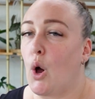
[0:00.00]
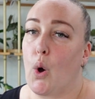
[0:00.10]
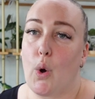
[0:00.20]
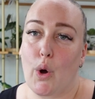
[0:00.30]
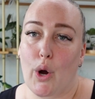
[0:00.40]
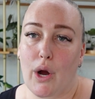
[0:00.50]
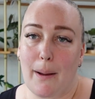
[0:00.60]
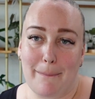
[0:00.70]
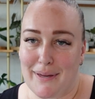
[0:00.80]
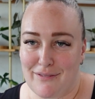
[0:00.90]

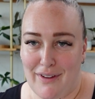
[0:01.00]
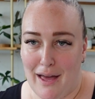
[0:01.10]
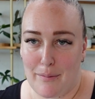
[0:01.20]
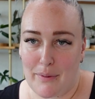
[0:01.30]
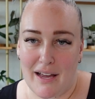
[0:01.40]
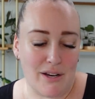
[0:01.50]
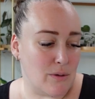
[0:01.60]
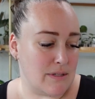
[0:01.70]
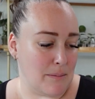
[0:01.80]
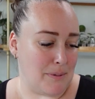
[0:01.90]
or BVAP. I know
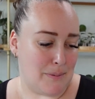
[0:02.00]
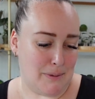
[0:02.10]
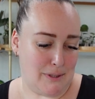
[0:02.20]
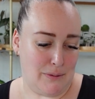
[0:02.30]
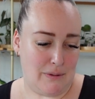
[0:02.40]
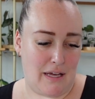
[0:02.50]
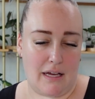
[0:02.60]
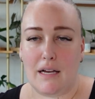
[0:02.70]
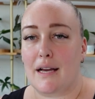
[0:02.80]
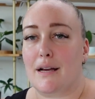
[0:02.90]
some people don't like
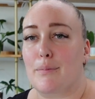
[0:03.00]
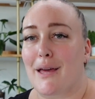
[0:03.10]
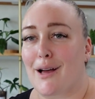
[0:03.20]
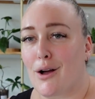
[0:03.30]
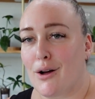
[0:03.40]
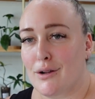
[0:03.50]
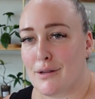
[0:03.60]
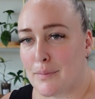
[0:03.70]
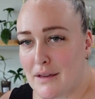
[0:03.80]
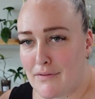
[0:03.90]
being called
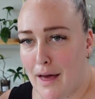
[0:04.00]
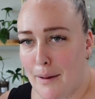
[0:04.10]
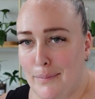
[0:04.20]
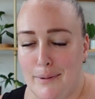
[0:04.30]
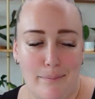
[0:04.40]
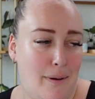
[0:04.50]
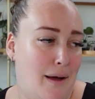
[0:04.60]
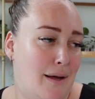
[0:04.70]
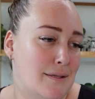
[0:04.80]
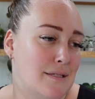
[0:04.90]
a BVAP,
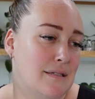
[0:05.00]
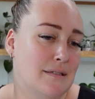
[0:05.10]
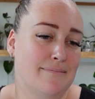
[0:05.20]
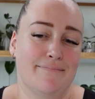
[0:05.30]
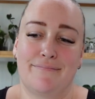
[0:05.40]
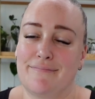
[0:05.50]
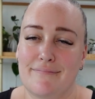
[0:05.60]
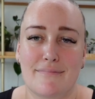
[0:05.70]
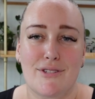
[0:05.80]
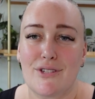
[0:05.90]
but
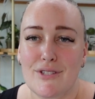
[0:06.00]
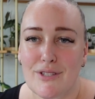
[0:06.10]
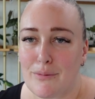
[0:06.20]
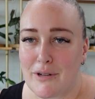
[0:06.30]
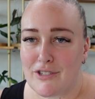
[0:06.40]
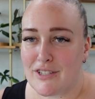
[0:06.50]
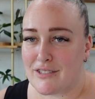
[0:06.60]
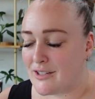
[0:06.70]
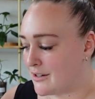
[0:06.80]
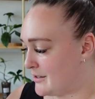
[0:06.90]
it's just so much
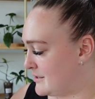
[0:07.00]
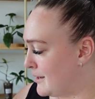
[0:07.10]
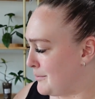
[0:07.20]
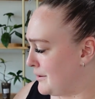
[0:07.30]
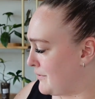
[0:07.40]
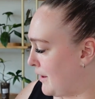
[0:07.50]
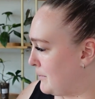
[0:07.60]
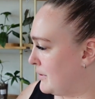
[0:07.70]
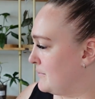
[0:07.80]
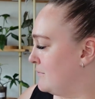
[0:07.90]
easier to say BVAP.
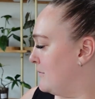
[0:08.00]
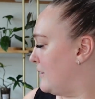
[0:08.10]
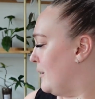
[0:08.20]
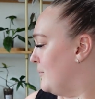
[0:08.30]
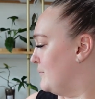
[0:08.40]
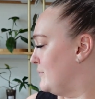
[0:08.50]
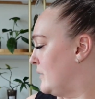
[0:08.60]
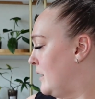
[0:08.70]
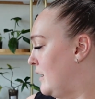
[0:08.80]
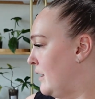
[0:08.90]
So
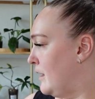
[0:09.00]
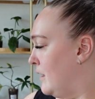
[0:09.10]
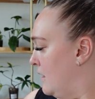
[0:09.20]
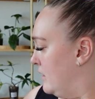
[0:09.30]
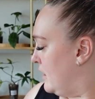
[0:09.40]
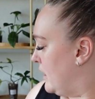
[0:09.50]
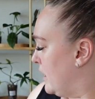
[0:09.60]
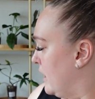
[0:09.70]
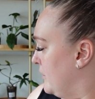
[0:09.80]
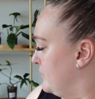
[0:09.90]
there you
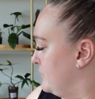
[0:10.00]
go.